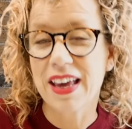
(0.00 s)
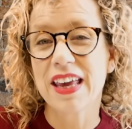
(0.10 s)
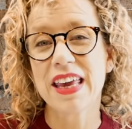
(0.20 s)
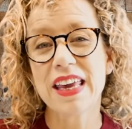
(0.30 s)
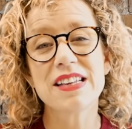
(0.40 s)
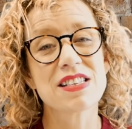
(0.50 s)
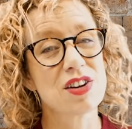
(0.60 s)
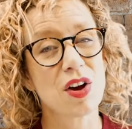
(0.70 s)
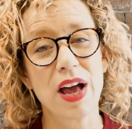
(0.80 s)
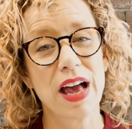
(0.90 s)
He's
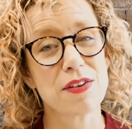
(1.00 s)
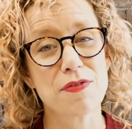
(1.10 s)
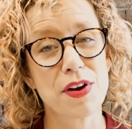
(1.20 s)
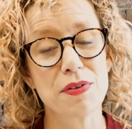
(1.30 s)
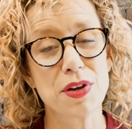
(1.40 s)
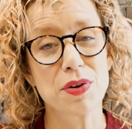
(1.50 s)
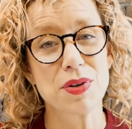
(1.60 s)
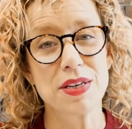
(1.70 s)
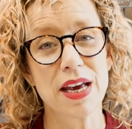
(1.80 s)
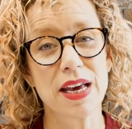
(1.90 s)
not had a very
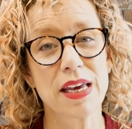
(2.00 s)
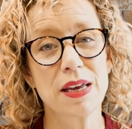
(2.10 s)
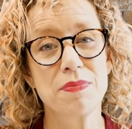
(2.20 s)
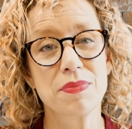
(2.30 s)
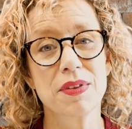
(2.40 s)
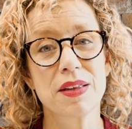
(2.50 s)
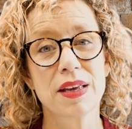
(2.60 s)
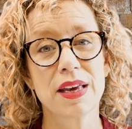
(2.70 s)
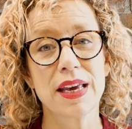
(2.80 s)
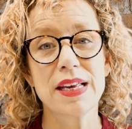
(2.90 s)
good day.
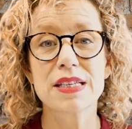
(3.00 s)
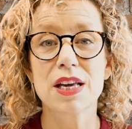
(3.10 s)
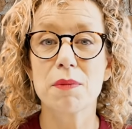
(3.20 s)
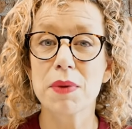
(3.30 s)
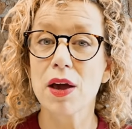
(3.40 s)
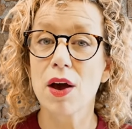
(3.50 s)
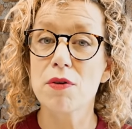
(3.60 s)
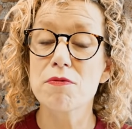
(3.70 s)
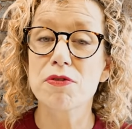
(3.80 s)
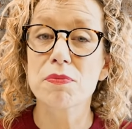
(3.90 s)
He's coming
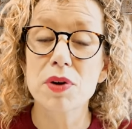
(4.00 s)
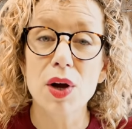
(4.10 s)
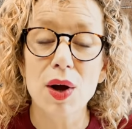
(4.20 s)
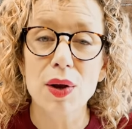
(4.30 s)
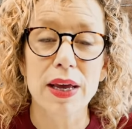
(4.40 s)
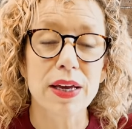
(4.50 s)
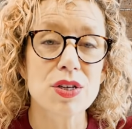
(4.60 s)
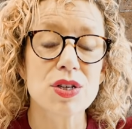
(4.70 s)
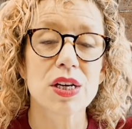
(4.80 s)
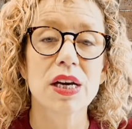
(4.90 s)
home from
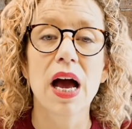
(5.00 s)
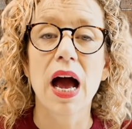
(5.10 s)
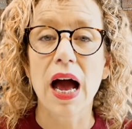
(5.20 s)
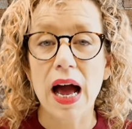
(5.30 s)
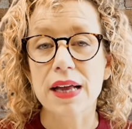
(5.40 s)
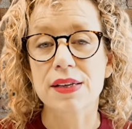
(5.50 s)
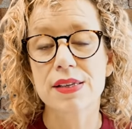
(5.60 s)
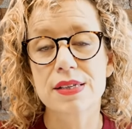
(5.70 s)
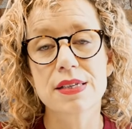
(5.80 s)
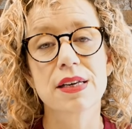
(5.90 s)
college
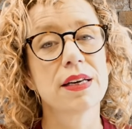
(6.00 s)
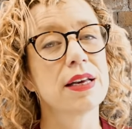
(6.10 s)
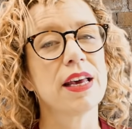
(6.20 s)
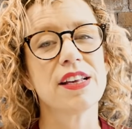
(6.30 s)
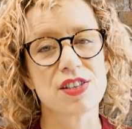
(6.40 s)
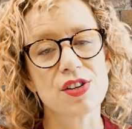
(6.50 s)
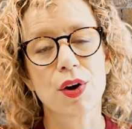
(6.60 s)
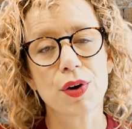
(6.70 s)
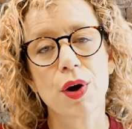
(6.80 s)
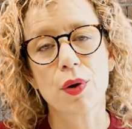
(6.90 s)
and it's
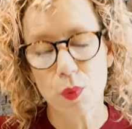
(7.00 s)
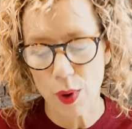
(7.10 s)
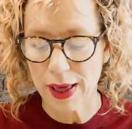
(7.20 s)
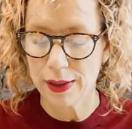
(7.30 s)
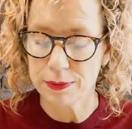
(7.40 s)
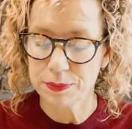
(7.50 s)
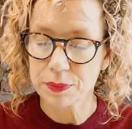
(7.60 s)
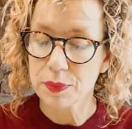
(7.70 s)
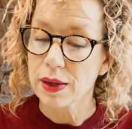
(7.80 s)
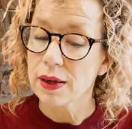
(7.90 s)
not gone well.
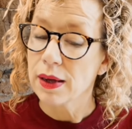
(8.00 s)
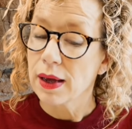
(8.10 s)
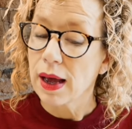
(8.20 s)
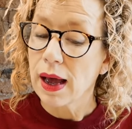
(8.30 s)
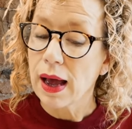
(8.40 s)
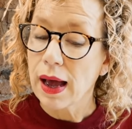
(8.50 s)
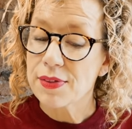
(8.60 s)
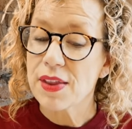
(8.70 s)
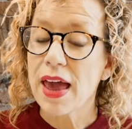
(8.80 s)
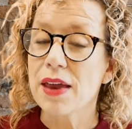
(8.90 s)

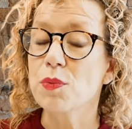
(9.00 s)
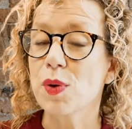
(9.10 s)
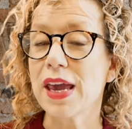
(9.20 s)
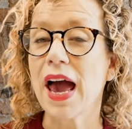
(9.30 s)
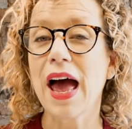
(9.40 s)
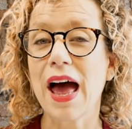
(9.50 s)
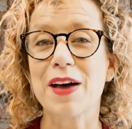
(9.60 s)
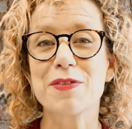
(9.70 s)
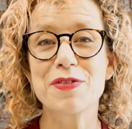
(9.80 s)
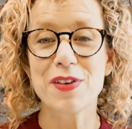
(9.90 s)
And then we
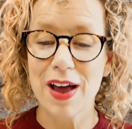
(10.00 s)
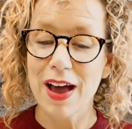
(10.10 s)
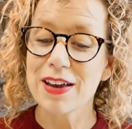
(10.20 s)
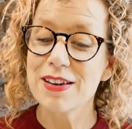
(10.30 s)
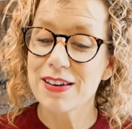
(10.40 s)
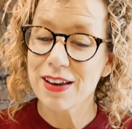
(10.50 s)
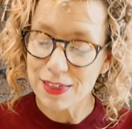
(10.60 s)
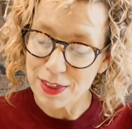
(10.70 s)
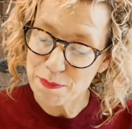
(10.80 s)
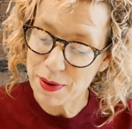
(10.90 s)
have
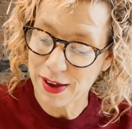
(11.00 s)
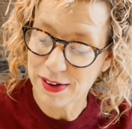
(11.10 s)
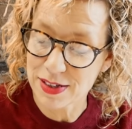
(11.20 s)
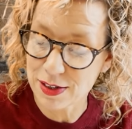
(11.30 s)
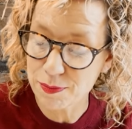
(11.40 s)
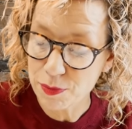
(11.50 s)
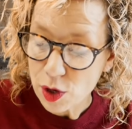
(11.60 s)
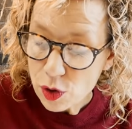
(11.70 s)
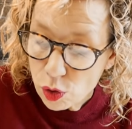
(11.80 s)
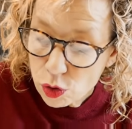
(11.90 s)
another person
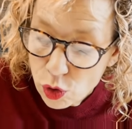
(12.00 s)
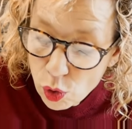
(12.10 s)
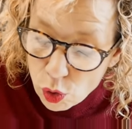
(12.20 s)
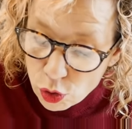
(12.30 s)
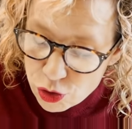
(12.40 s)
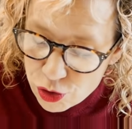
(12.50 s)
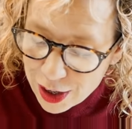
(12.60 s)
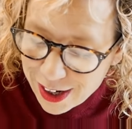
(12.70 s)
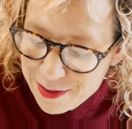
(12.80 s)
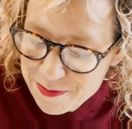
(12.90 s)
called
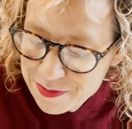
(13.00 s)
Audrey.